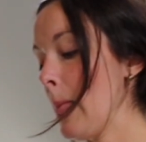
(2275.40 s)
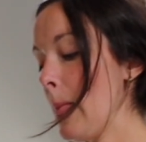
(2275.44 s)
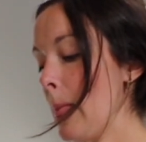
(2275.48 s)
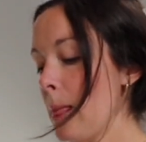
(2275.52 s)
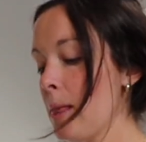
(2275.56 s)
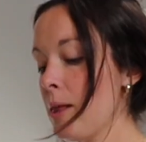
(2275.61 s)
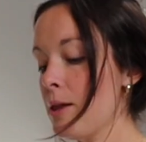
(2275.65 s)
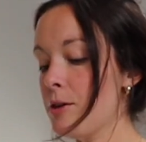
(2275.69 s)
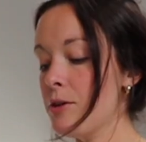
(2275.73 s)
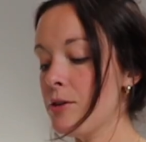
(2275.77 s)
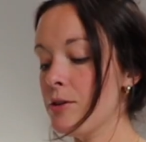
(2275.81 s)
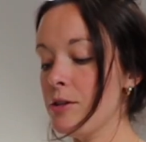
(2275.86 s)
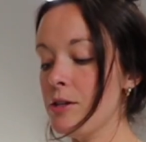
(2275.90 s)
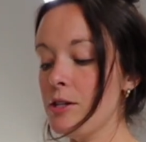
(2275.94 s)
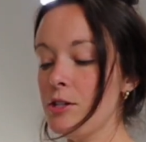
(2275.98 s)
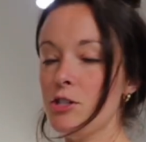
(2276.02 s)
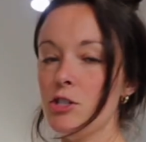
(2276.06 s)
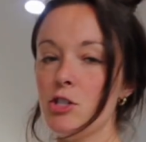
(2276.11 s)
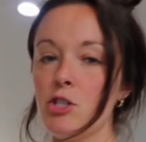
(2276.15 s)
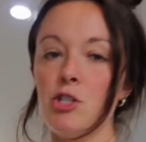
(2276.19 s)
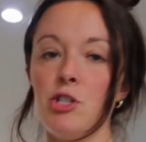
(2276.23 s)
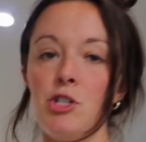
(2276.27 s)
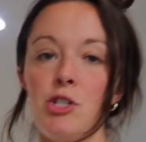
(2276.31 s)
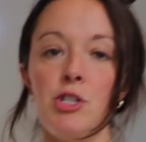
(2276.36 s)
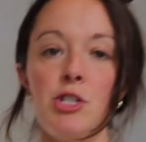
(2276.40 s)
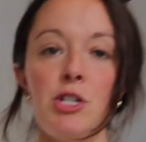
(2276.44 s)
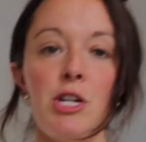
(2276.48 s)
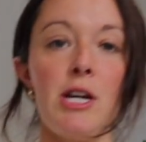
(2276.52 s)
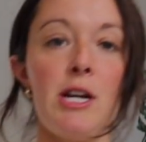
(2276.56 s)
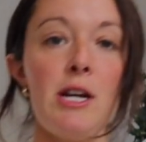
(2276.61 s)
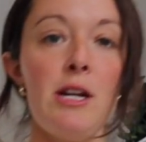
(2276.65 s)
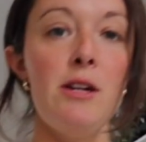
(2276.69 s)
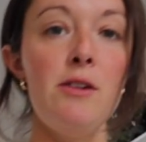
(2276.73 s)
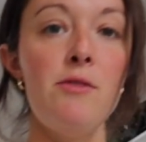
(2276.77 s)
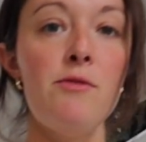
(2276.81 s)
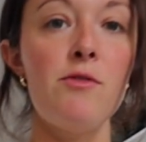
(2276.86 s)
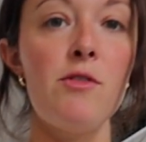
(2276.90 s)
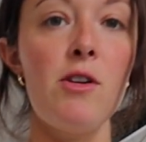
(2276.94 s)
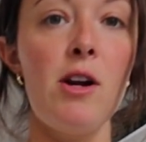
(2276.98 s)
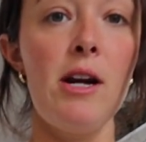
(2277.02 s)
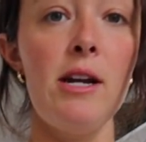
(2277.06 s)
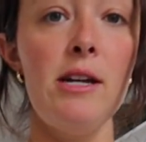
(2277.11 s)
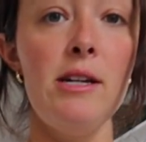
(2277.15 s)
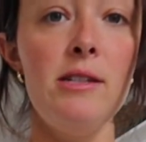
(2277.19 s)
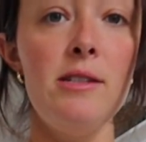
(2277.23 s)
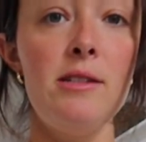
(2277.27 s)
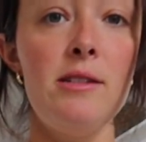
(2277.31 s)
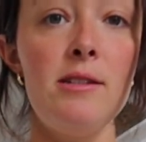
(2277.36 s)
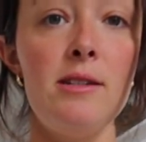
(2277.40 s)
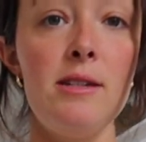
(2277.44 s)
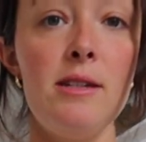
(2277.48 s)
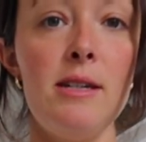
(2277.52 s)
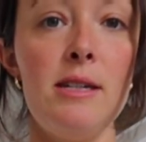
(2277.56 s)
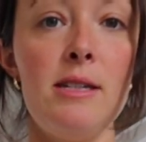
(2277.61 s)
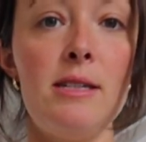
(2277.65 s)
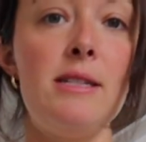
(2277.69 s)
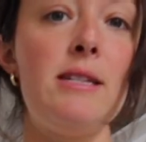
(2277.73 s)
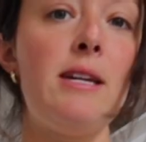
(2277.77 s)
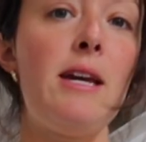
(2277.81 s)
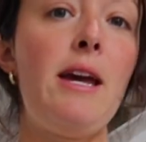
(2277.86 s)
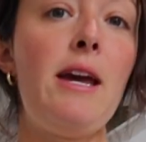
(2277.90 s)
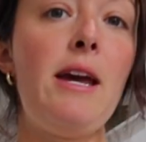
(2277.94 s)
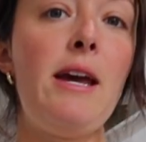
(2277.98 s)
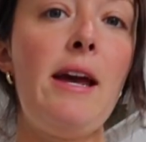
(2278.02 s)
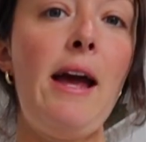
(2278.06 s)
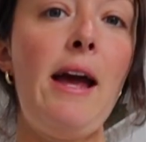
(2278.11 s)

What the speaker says: literally just chicken and rice. It's a